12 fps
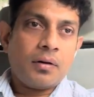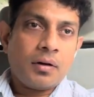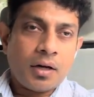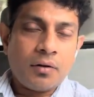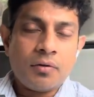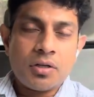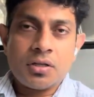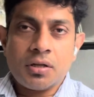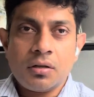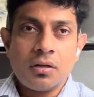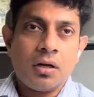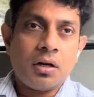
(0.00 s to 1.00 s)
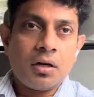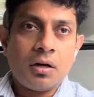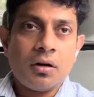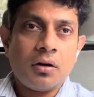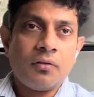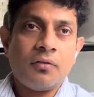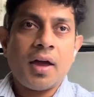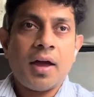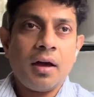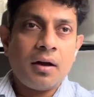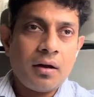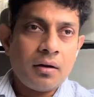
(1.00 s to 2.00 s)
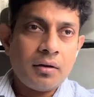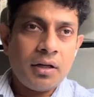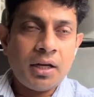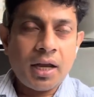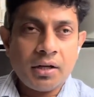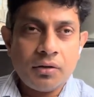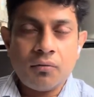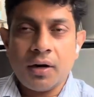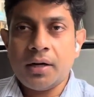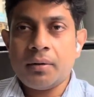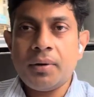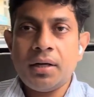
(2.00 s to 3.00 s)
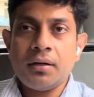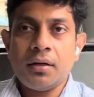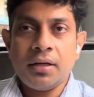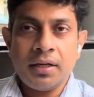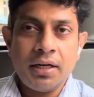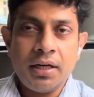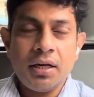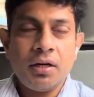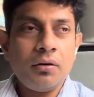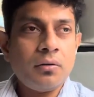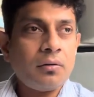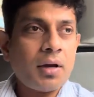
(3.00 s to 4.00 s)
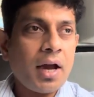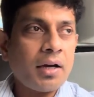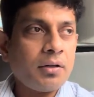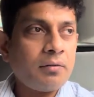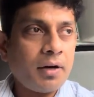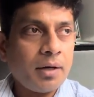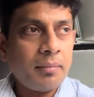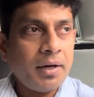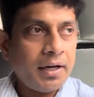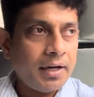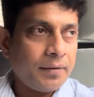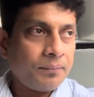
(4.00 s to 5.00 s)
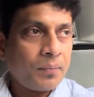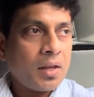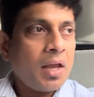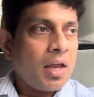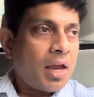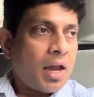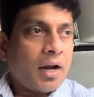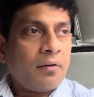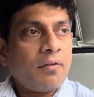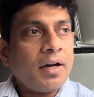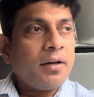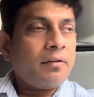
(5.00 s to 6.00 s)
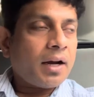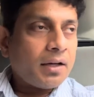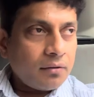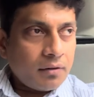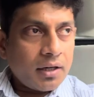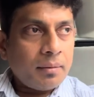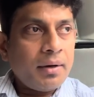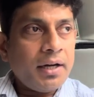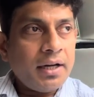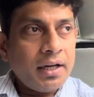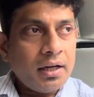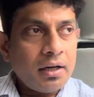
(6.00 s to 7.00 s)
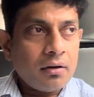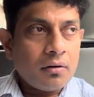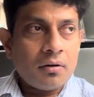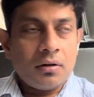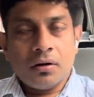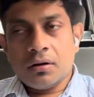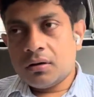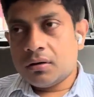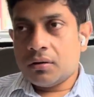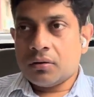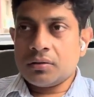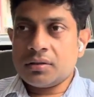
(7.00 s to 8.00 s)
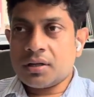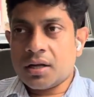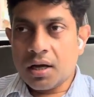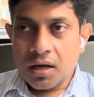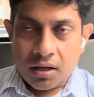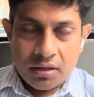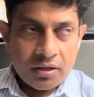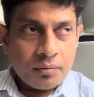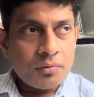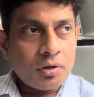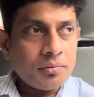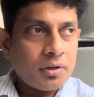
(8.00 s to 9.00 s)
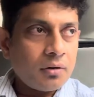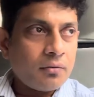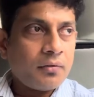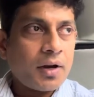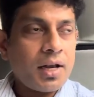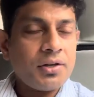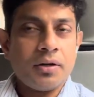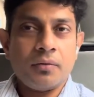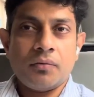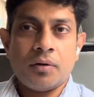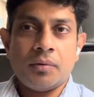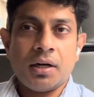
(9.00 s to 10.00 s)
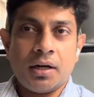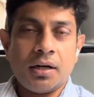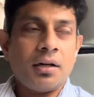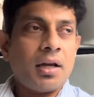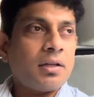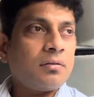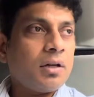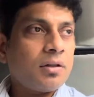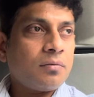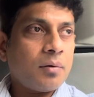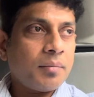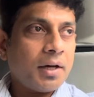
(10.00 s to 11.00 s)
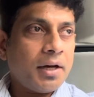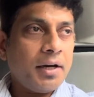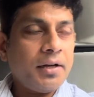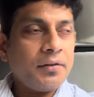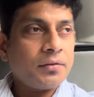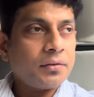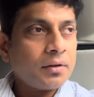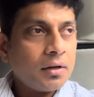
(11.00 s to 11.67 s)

conversion of inactive vitamin D into active vitamin D, and active vitamin D causes the absorption of calcium from the gut as well as from the kidneys.